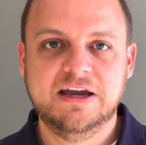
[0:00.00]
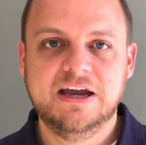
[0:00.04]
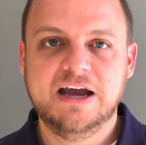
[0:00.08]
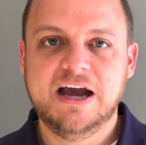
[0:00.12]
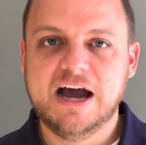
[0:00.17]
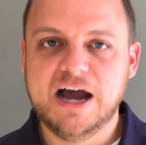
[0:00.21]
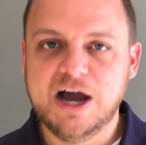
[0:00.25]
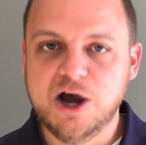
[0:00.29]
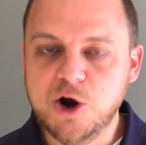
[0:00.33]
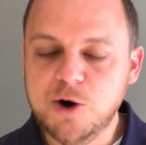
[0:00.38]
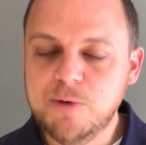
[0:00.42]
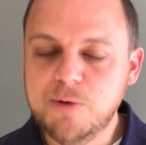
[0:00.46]
I
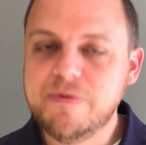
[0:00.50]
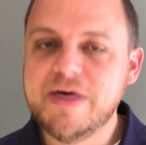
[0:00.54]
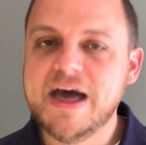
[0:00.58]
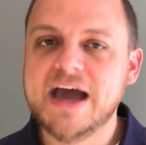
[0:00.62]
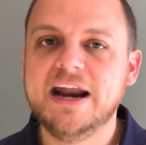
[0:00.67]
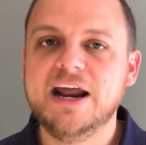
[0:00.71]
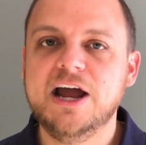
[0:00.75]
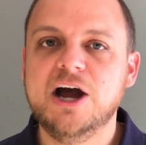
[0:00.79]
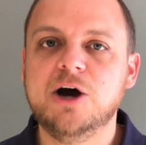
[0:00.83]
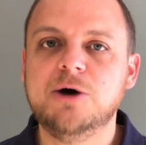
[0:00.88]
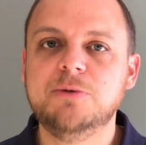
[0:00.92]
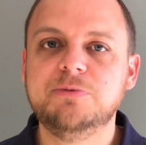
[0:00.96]
hope that
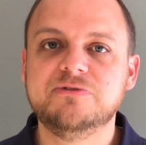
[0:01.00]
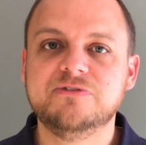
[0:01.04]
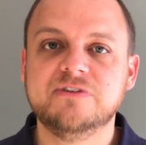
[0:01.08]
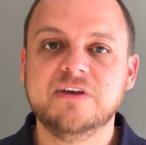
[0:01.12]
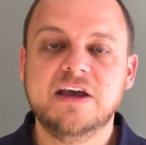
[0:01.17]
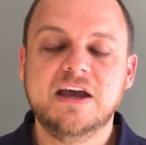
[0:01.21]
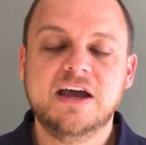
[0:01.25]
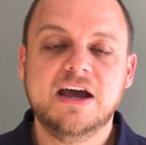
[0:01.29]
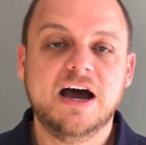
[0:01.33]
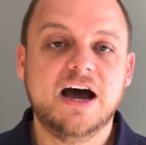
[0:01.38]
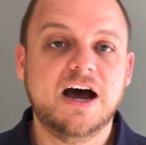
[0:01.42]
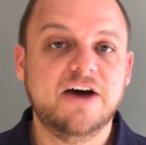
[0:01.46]
helps.
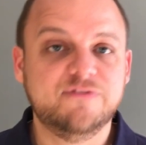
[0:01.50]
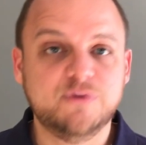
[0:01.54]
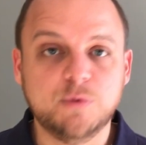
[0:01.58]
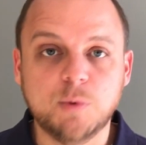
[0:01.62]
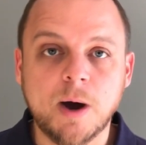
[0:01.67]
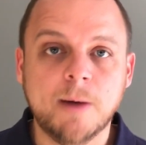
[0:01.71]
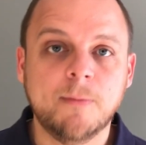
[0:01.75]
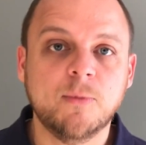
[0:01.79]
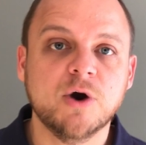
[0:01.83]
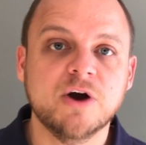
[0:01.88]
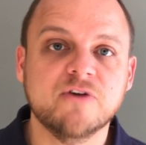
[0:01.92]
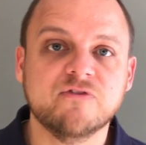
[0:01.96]
If you want
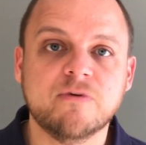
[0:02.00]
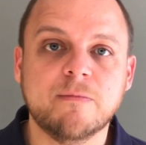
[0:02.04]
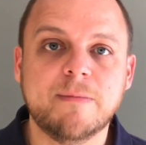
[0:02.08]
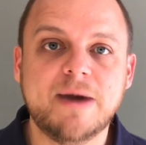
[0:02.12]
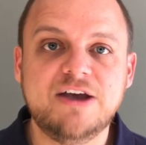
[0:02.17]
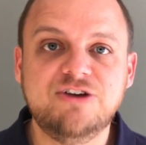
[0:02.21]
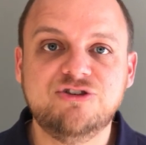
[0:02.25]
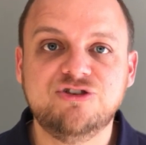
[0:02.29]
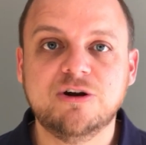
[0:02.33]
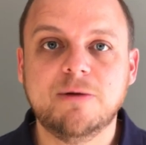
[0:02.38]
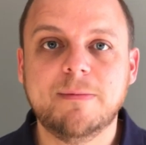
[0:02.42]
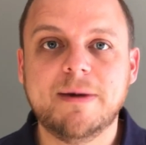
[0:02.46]
more
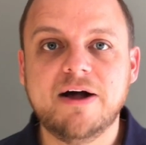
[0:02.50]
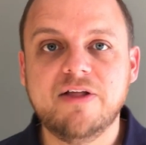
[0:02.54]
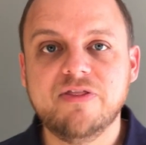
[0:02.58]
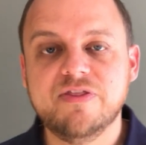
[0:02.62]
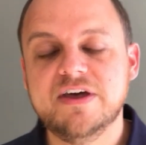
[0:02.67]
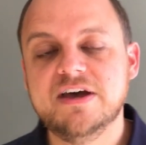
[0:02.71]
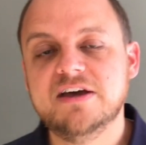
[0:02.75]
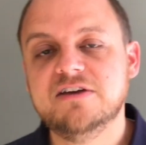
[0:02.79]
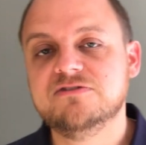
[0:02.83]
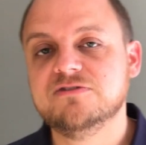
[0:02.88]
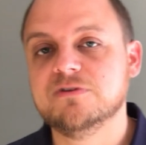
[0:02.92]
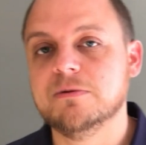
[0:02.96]
information about
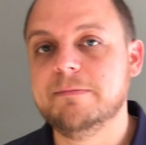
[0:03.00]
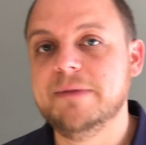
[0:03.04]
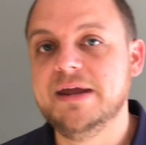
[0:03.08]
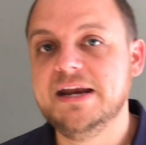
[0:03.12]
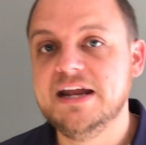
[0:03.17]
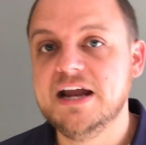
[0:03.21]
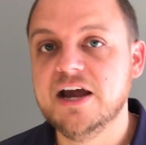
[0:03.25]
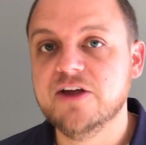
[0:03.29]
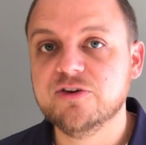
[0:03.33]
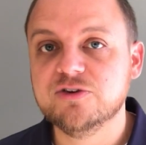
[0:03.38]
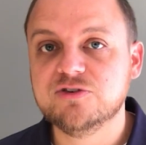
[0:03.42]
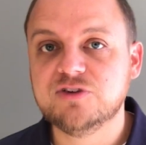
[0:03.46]
this or many
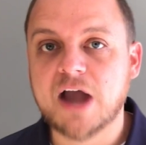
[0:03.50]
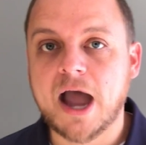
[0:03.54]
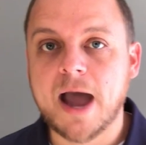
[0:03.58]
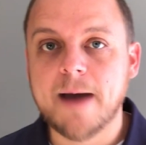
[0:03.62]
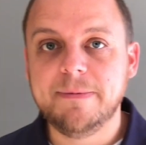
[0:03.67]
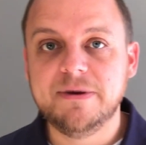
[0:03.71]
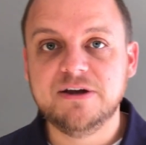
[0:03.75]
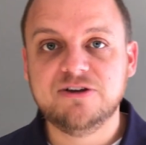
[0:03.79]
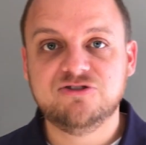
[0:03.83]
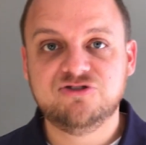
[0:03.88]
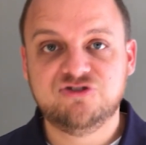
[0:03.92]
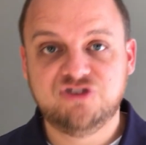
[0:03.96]
other
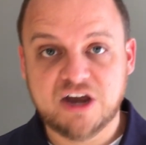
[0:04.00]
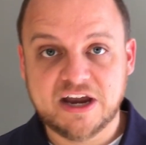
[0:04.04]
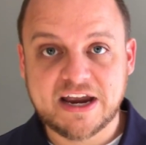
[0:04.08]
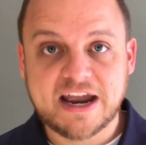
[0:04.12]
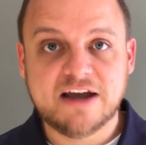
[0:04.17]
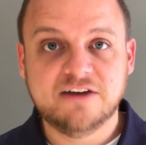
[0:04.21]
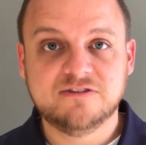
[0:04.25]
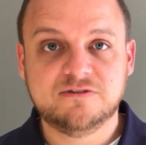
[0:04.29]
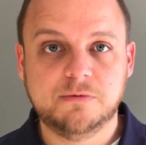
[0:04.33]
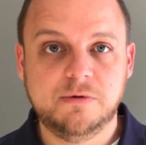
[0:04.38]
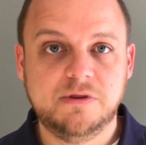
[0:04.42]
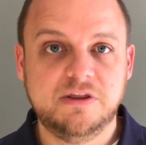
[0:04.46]
topics, check out
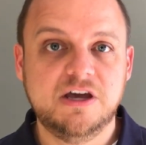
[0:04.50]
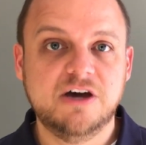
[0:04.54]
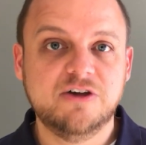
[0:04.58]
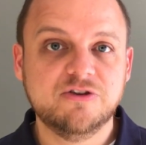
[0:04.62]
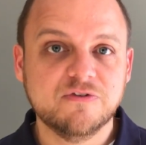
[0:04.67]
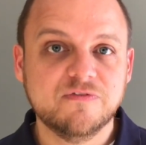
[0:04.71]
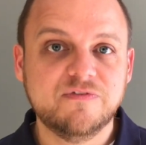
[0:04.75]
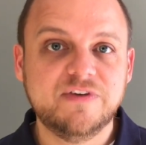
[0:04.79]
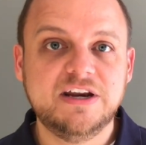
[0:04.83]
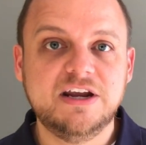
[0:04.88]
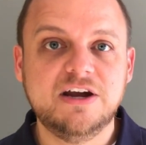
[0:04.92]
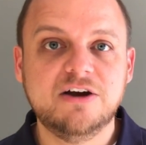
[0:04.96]
some of the other
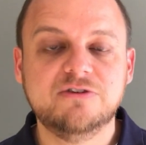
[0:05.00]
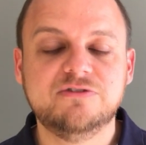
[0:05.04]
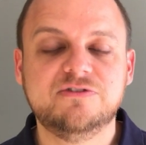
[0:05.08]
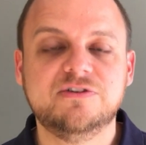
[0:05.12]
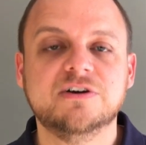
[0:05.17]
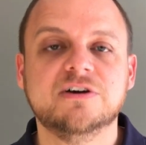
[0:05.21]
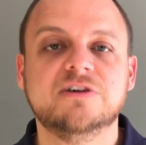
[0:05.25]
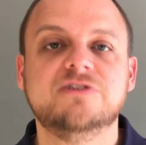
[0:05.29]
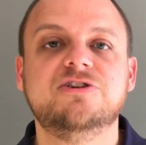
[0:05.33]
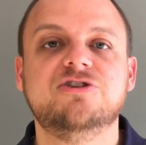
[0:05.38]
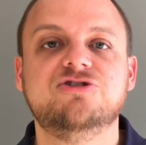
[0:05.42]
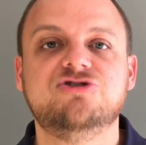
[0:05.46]
videos here
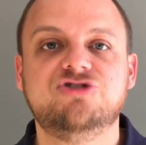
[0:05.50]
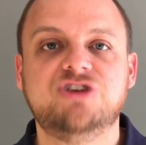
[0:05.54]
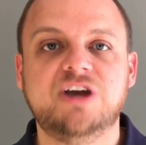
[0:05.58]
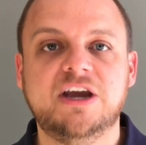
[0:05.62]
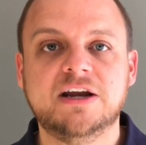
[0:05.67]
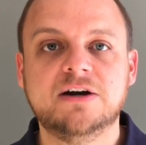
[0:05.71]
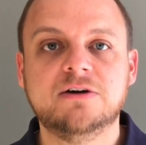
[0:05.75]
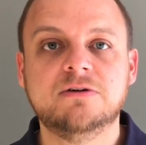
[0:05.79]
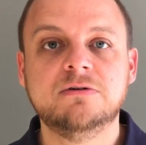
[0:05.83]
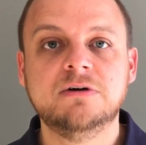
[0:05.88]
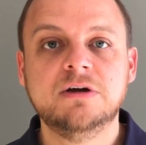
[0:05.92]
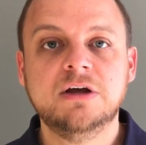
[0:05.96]
on this
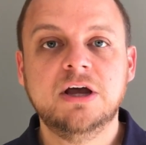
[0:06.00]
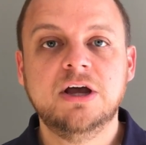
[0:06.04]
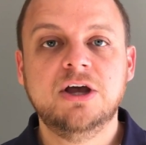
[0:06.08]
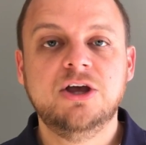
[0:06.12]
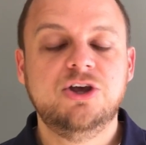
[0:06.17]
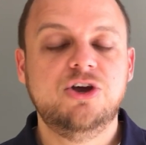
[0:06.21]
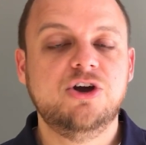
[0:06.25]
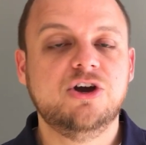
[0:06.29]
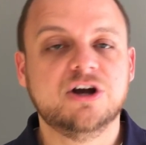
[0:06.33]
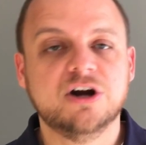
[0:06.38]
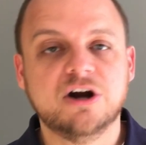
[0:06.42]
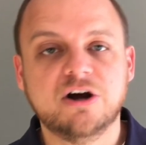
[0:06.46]
channel. You
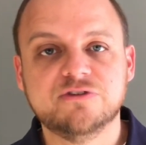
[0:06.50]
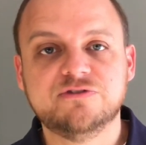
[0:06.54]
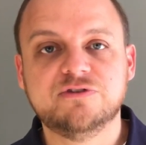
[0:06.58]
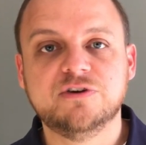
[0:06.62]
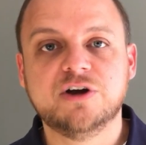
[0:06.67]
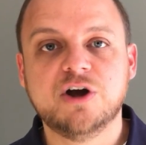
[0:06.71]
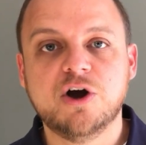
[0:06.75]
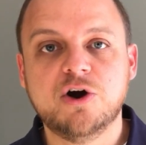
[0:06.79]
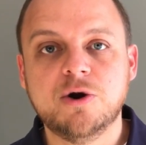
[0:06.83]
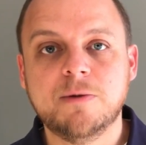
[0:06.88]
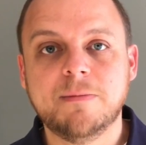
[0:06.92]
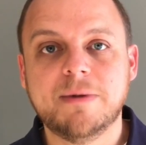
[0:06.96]
can also
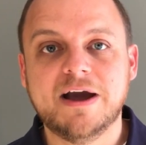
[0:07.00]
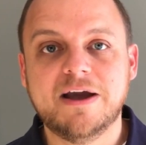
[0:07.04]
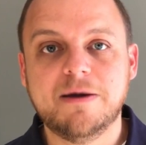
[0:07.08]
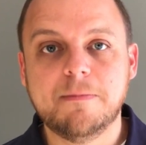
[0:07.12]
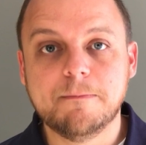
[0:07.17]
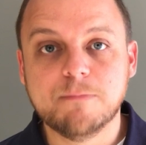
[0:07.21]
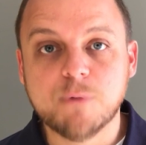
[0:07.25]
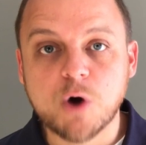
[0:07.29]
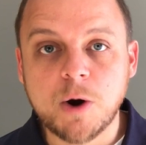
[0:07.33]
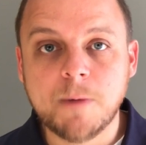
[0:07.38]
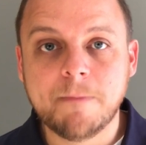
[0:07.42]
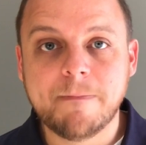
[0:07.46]
go to my
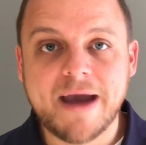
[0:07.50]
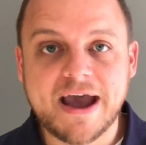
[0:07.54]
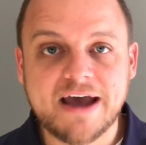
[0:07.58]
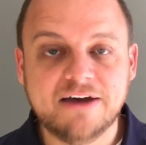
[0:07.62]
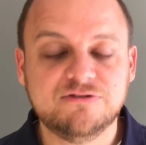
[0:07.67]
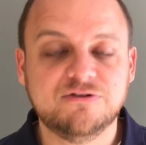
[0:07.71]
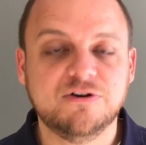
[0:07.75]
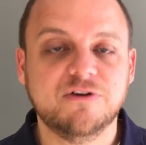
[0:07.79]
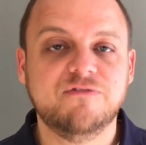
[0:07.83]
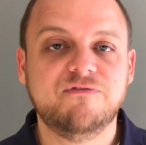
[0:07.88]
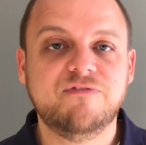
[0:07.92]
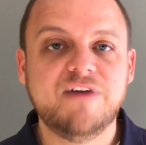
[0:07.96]
Broke
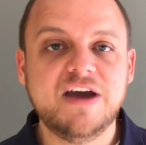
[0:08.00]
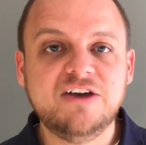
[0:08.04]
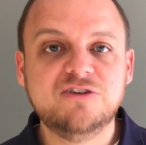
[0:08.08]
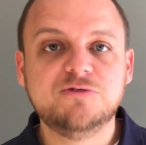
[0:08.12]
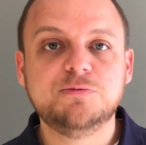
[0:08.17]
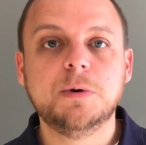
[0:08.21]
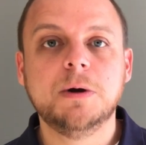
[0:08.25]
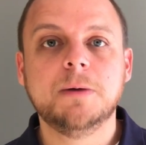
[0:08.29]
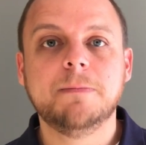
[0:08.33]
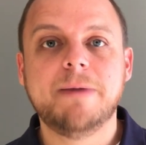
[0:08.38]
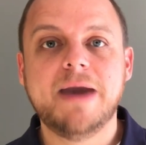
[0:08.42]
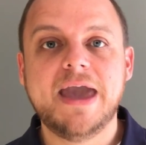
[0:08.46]
Pastor
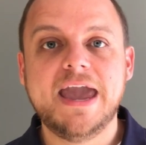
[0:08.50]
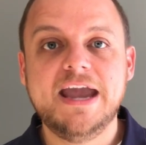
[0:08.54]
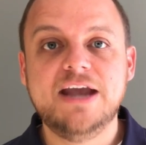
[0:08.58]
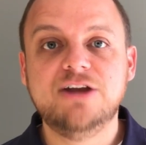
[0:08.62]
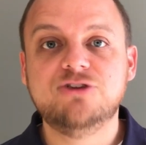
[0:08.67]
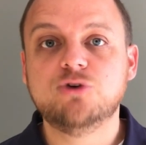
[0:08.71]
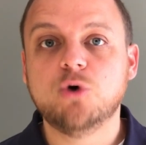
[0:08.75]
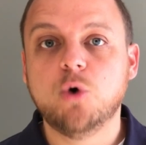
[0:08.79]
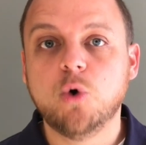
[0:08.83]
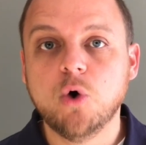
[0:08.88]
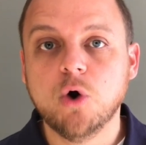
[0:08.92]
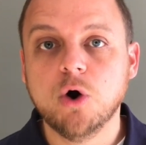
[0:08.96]
Facebook page
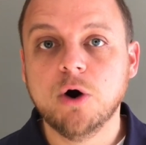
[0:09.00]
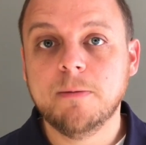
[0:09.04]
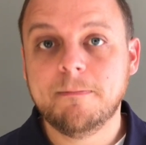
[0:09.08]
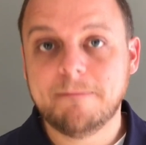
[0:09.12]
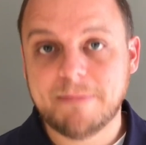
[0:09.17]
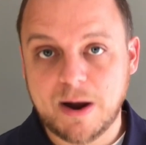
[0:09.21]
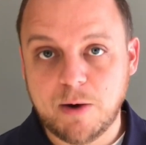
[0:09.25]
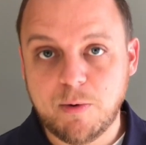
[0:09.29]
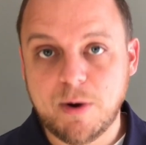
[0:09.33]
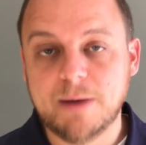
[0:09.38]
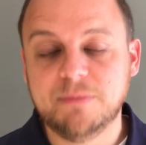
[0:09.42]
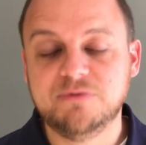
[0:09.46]
or my
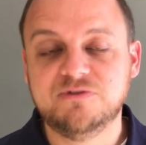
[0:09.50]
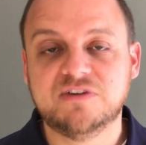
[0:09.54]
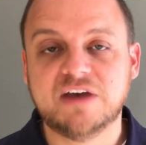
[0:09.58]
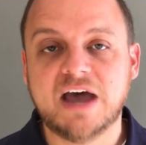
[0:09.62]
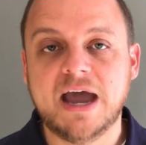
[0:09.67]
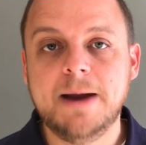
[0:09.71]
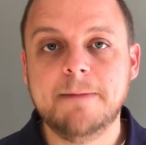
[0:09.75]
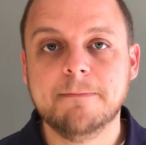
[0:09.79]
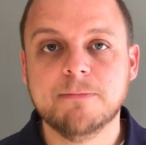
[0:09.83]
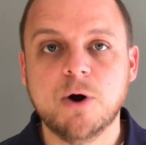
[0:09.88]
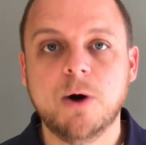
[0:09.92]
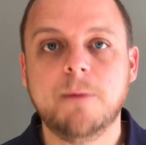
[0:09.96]

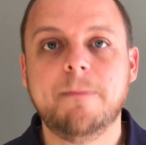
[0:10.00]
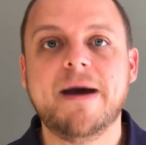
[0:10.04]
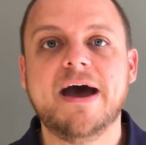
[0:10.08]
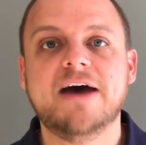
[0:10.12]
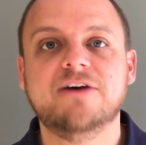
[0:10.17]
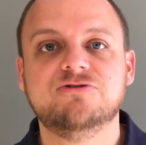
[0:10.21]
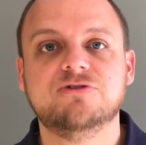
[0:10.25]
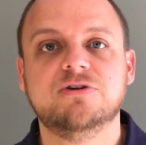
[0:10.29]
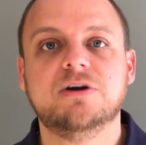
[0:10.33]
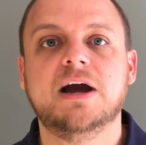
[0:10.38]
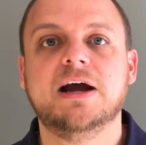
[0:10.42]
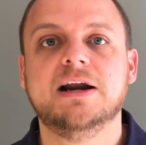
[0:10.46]
website,
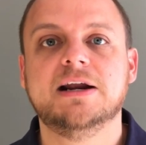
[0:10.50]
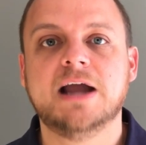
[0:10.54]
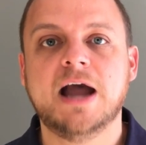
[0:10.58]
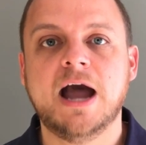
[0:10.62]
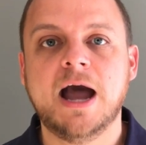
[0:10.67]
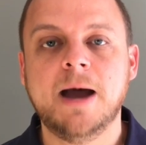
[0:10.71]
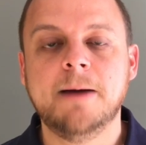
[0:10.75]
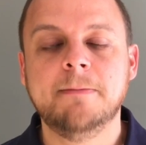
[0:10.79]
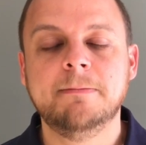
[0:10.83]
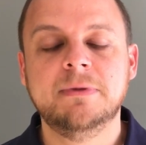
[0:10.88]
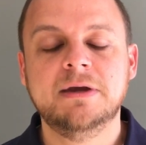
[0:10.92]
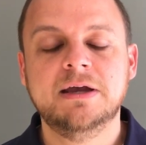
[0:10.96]

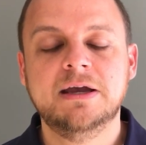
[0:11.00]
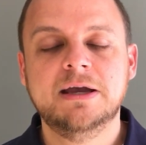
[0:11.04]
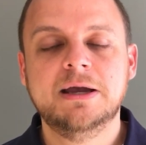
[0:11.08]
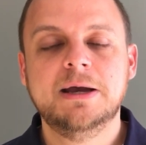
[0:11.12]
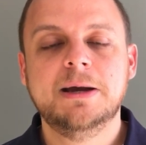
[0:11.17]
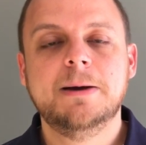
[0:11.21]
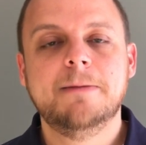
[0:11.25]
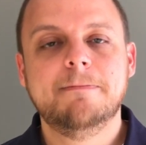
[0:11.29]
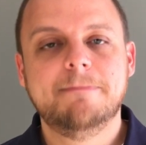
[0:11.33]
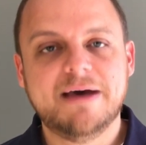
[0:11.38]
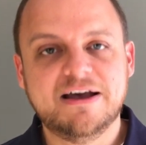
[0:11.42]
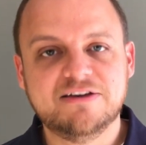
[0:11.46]
BrokePastor.com.
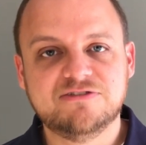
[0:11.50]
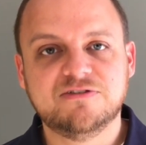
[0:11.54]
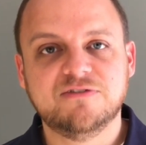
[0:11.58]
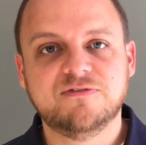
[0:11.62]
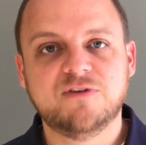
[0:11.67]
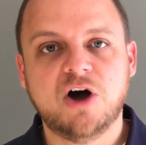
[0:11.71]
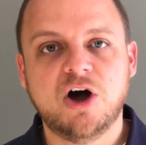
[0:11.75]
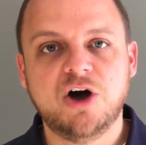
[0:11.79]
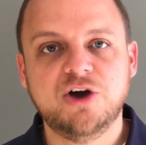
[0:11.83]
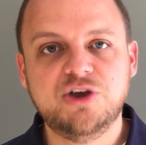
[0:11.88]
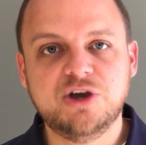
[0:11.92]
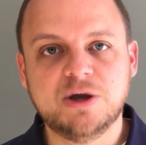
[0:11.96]
Best of
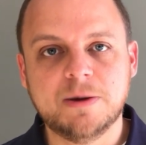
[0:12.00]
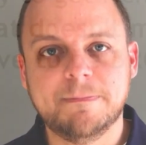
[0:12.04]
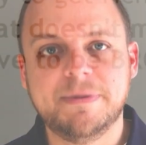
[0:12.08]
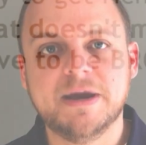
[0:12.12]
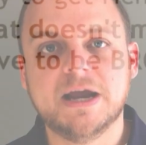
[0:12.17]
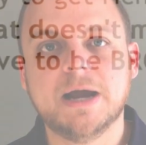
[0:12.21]
all, you can pick